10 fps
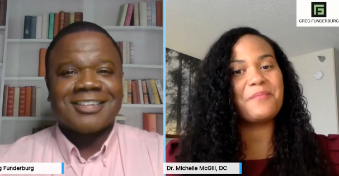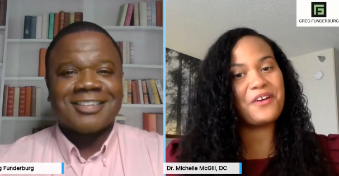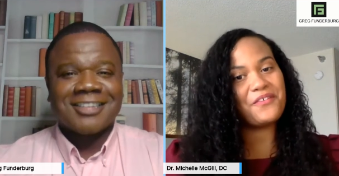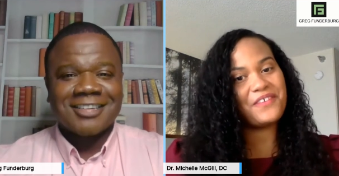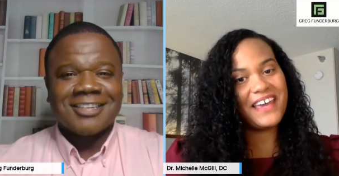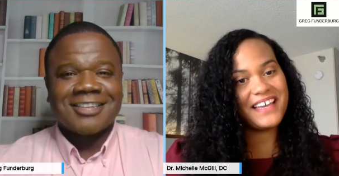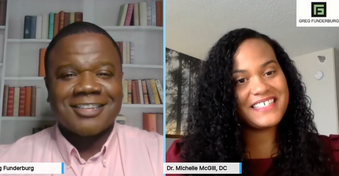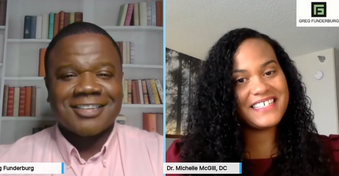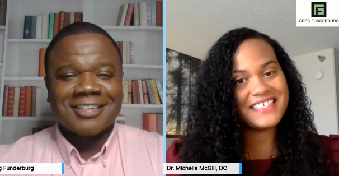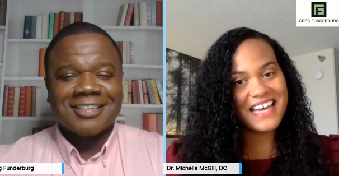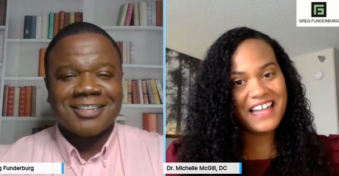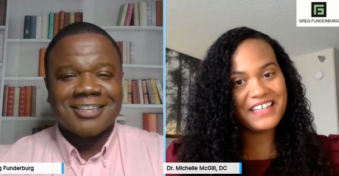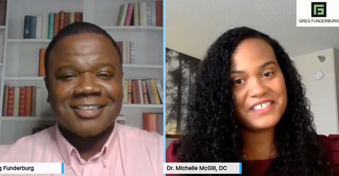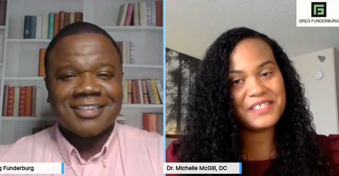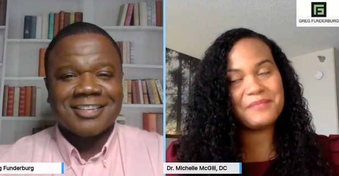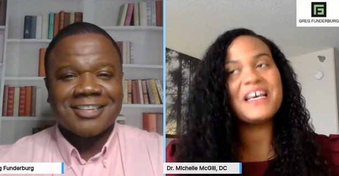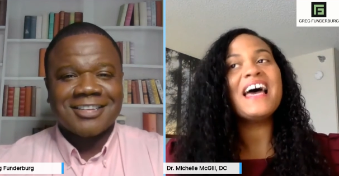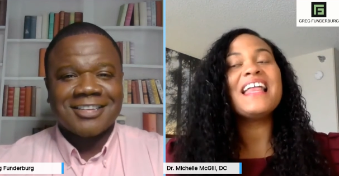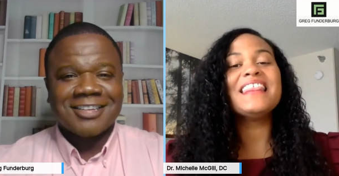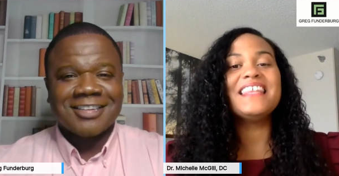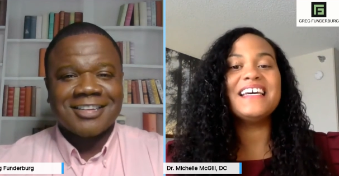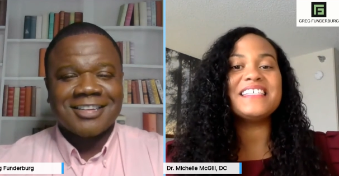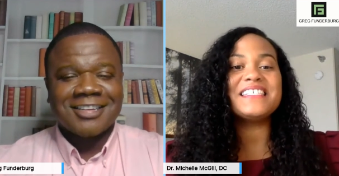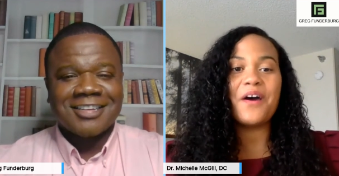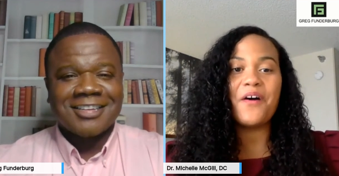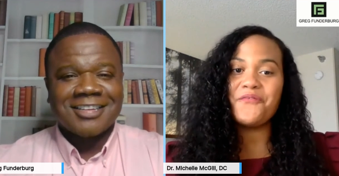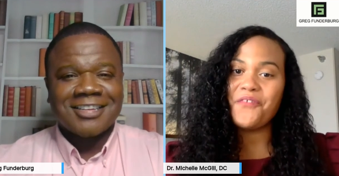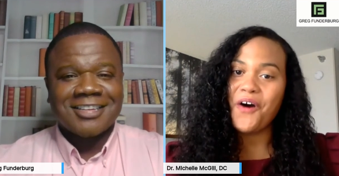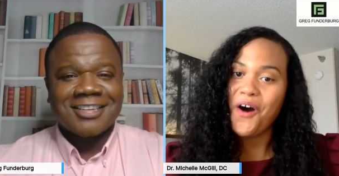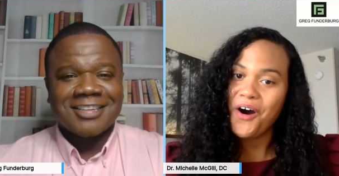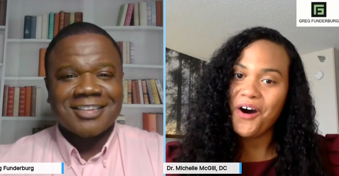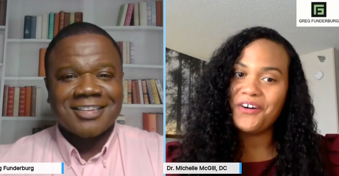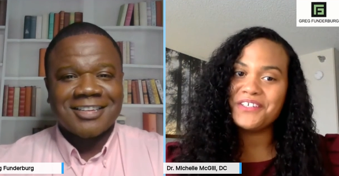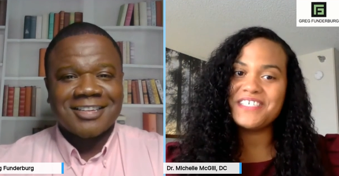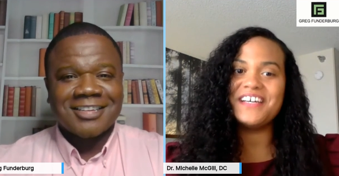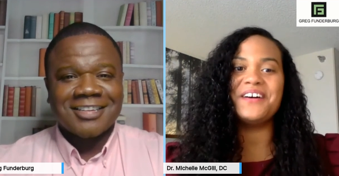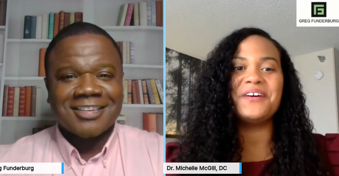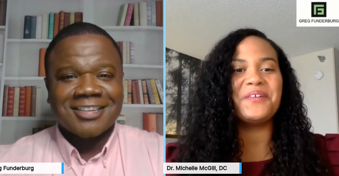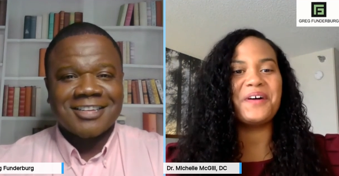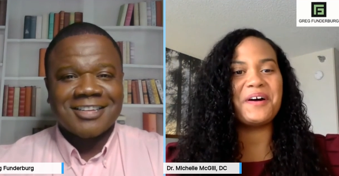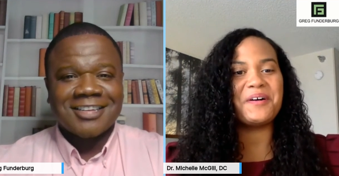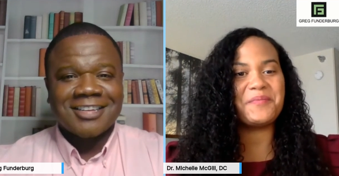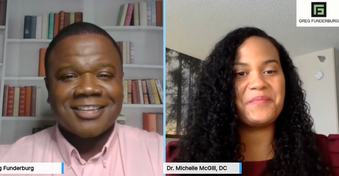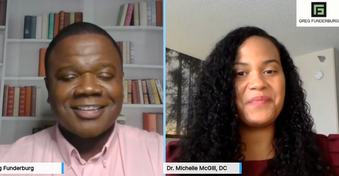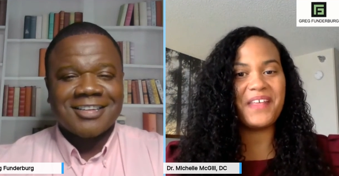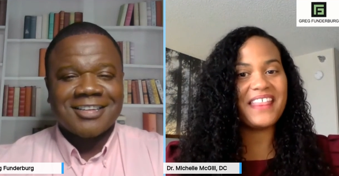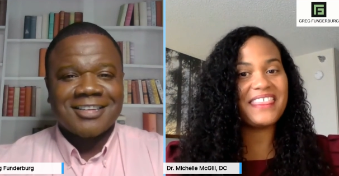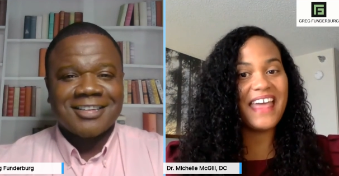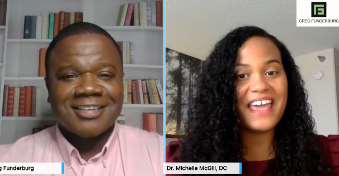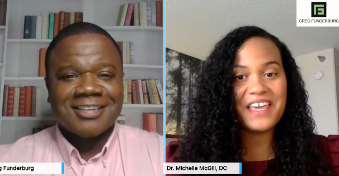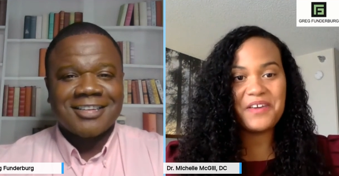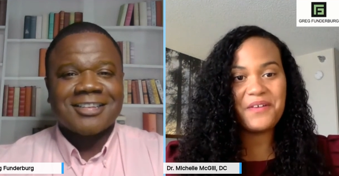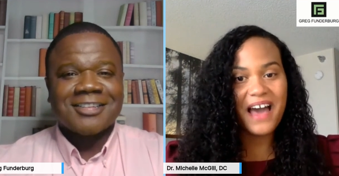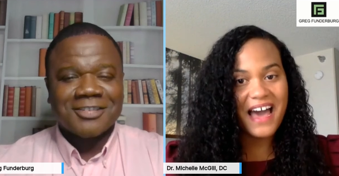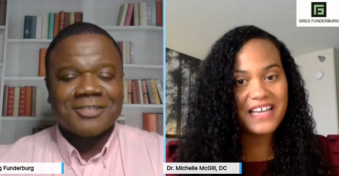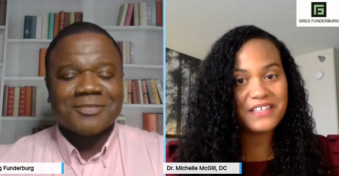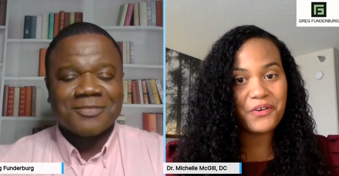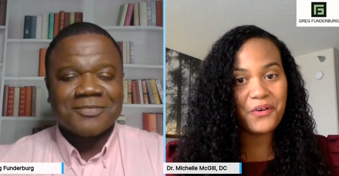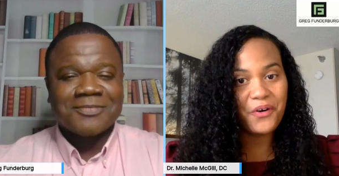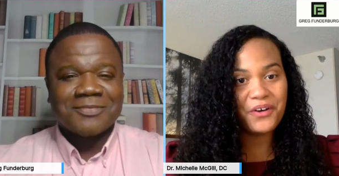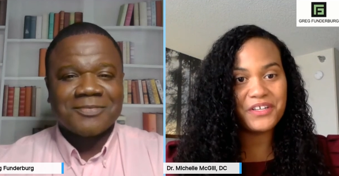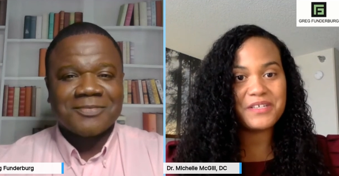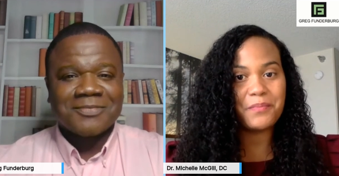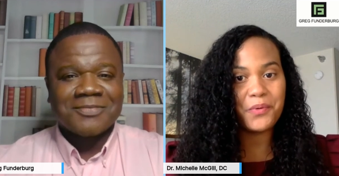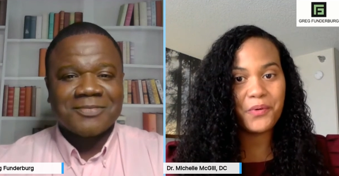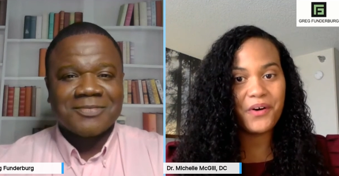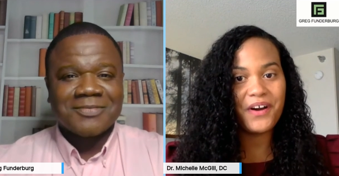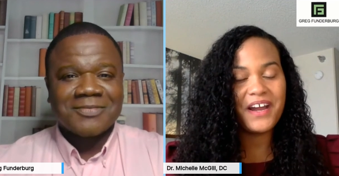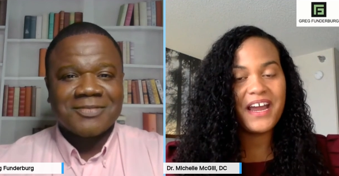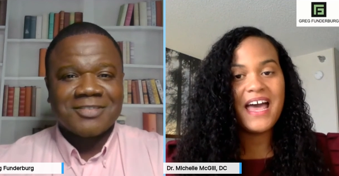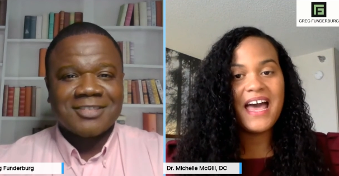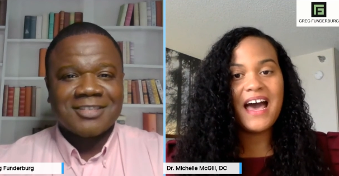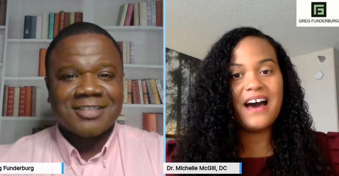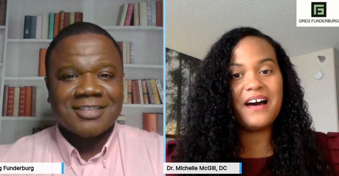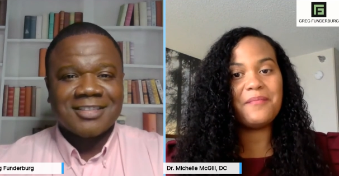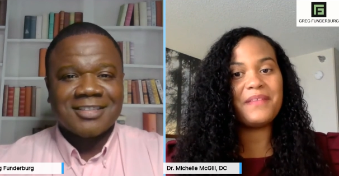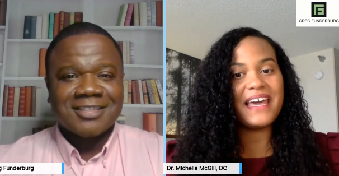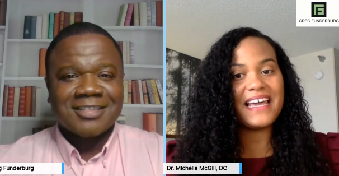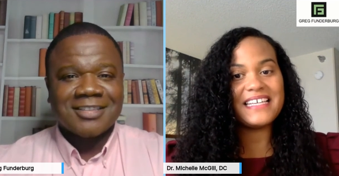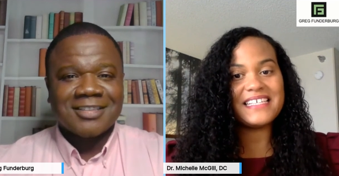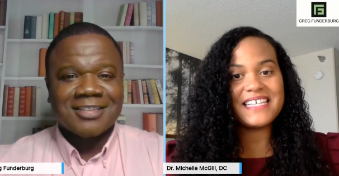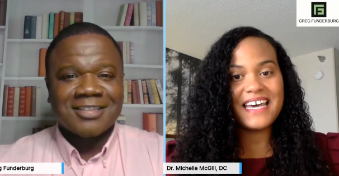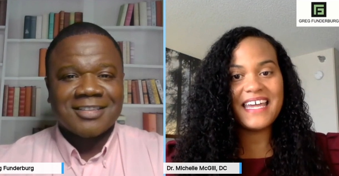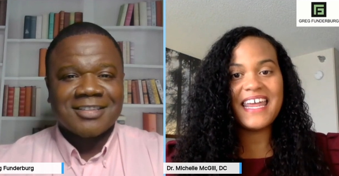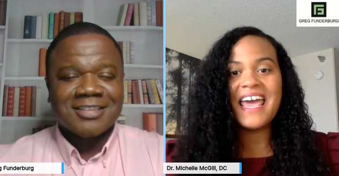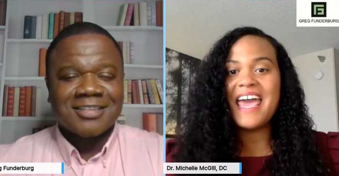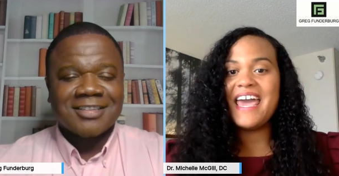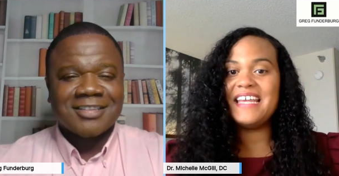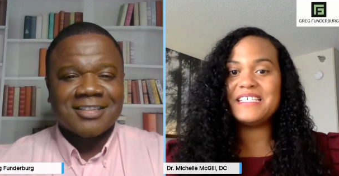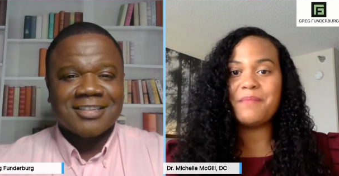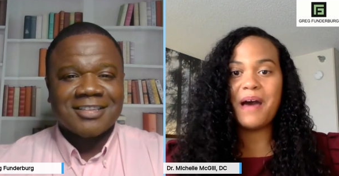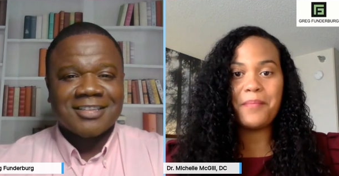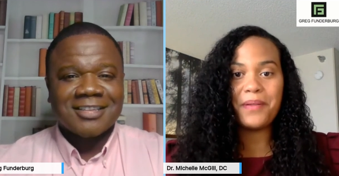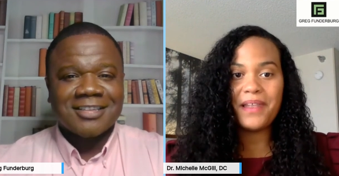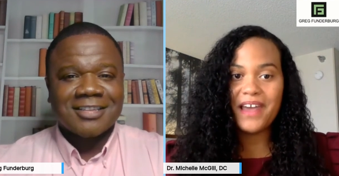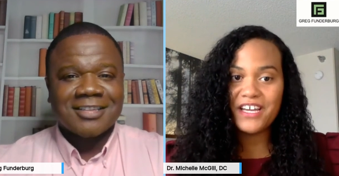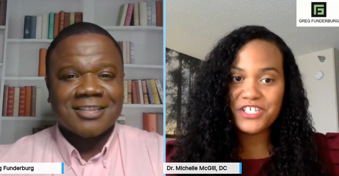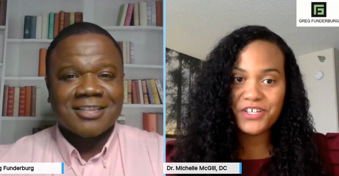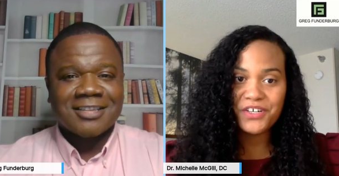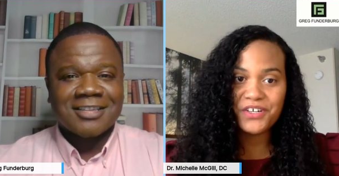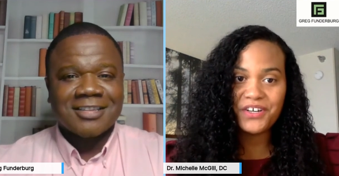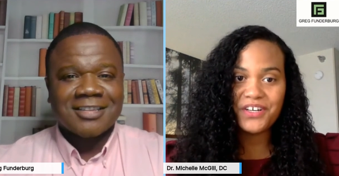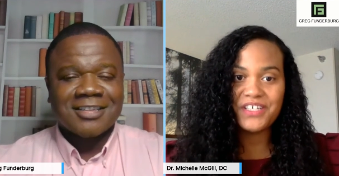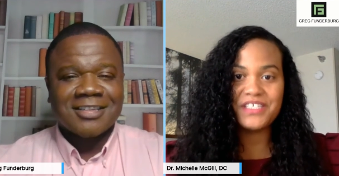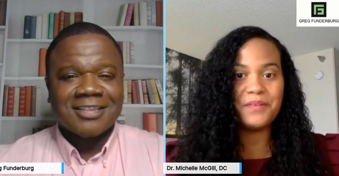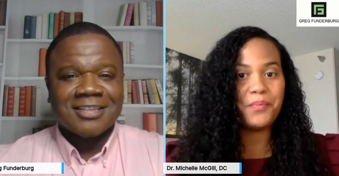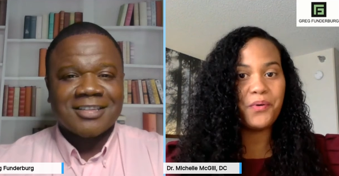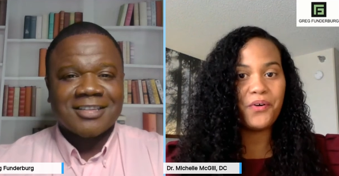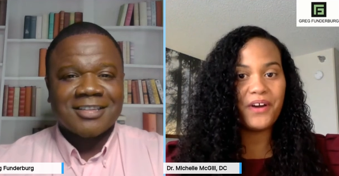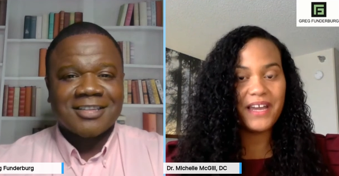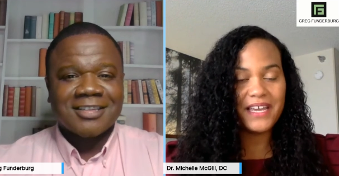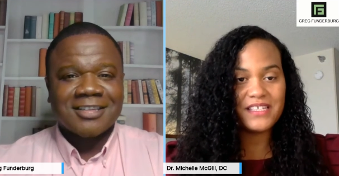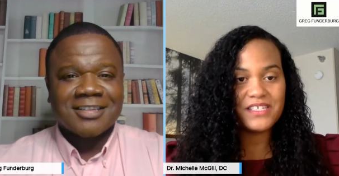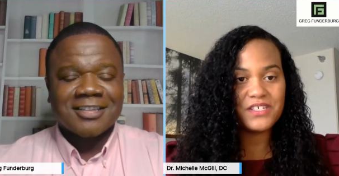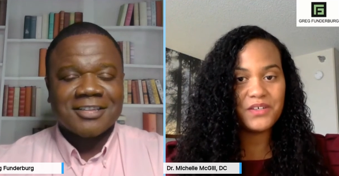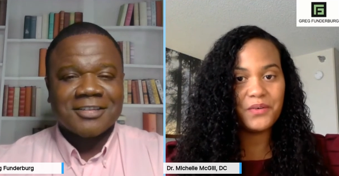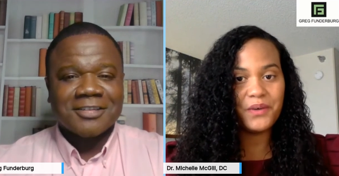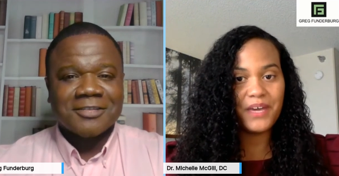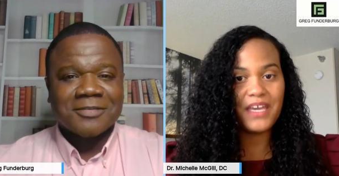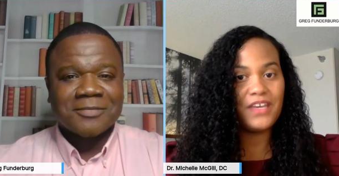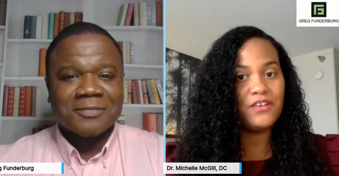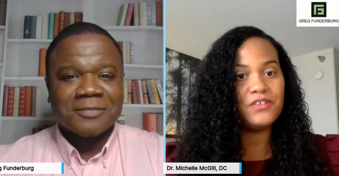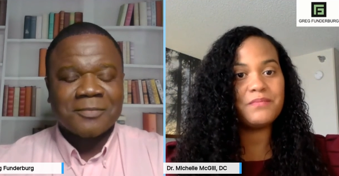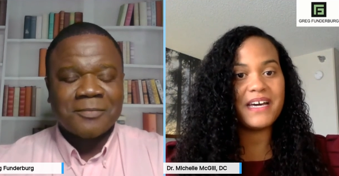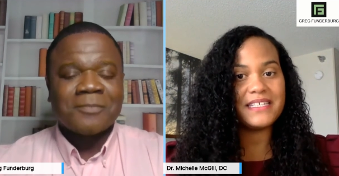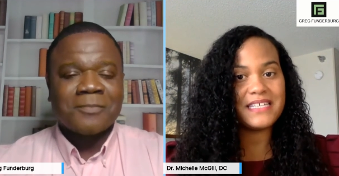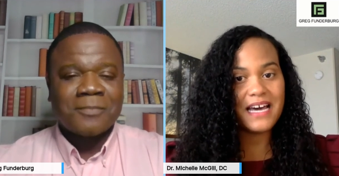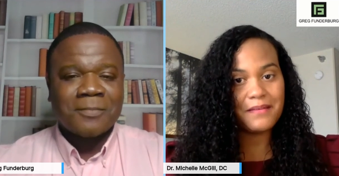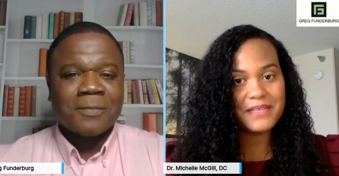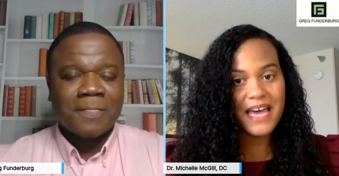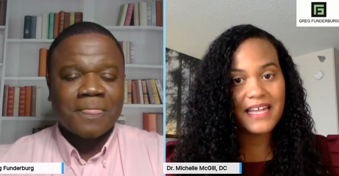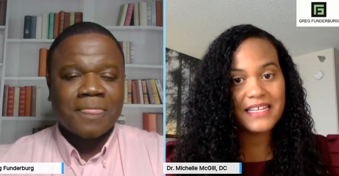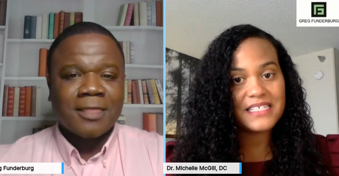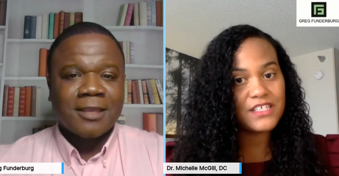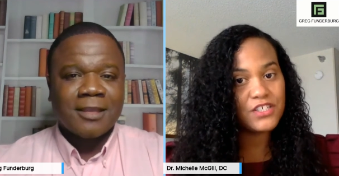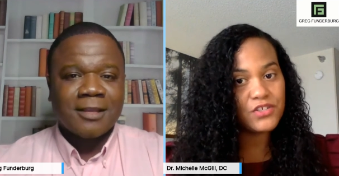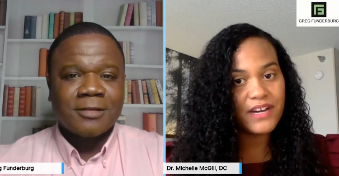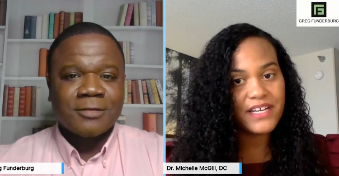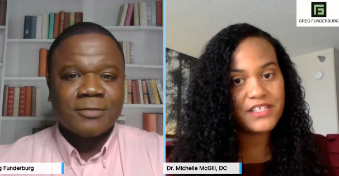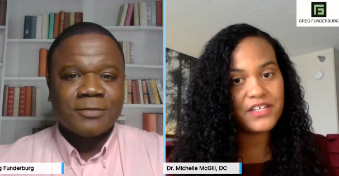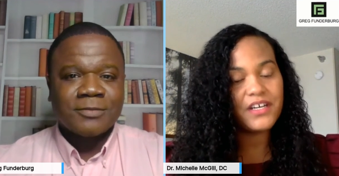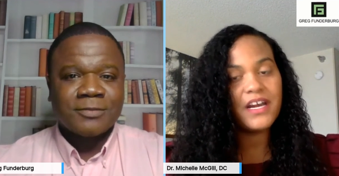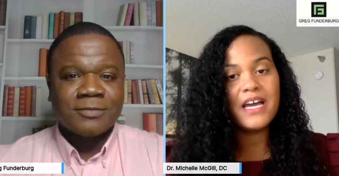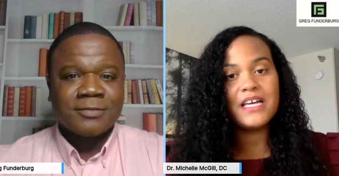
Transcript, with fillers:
Speaker 1: the Murph Legacy Scholarships, this fall. So um, thank you guys for all your support. Um, like I said, it is my pleasure to pour into and use my time, talents, and treasure